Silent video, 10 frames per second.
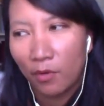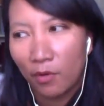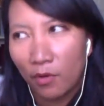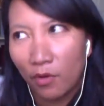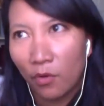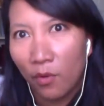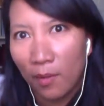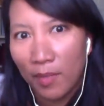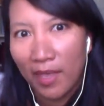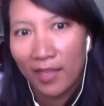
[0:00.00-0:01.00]

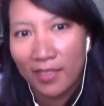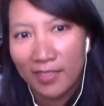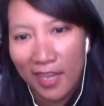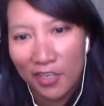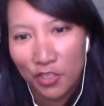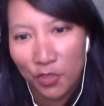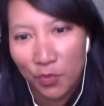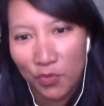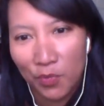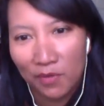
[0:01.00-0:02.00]
Kwame Alexander
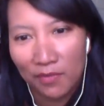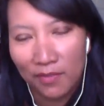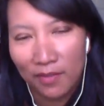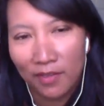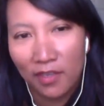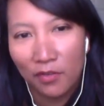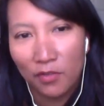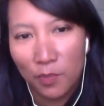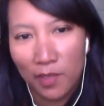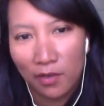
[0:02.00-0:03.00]
was one of the keynote
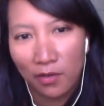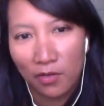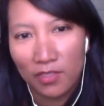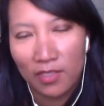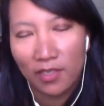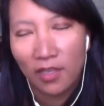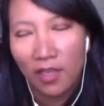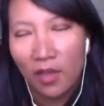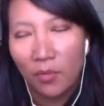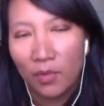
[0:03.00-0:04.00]
speakers. And
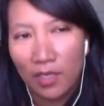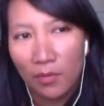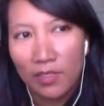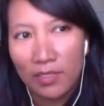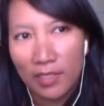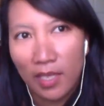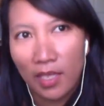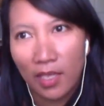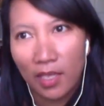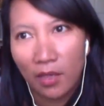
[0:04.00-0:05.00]
what he was
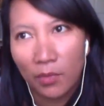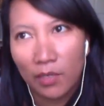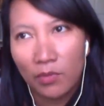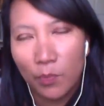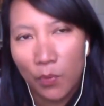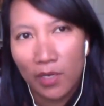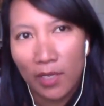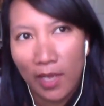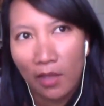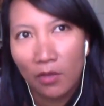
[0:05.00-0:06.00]
saying, what he was pointing
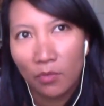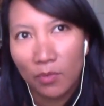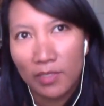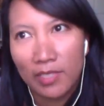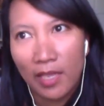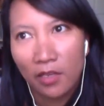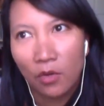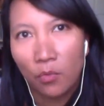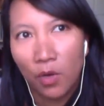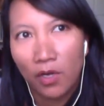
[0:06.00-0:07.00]
out was that, you know,
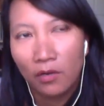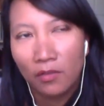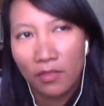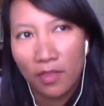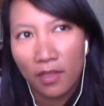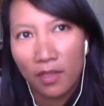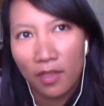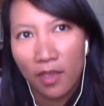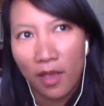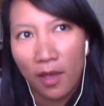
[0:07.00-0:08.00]
what are
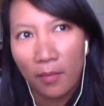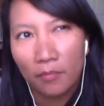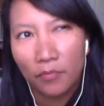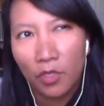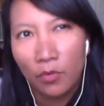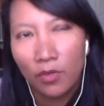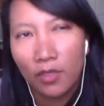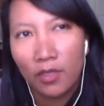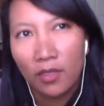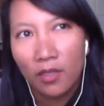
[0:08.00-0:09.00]
the,
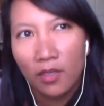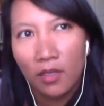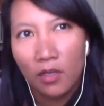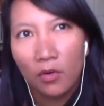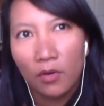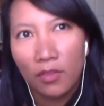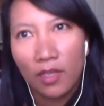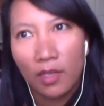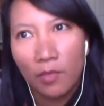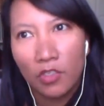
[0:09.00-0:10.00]
who are the
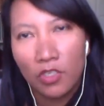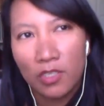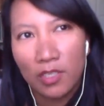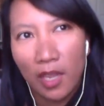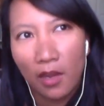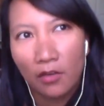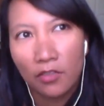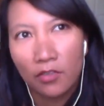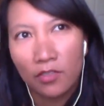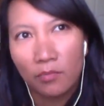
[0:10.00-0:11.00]
images and
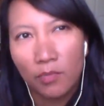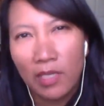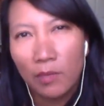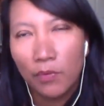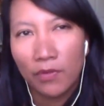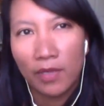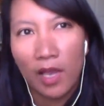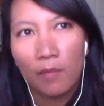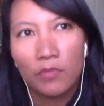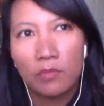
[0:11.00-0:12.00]
characters and people that
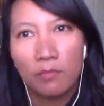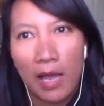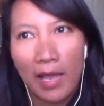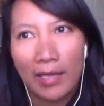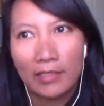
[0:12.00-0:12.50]
come to mind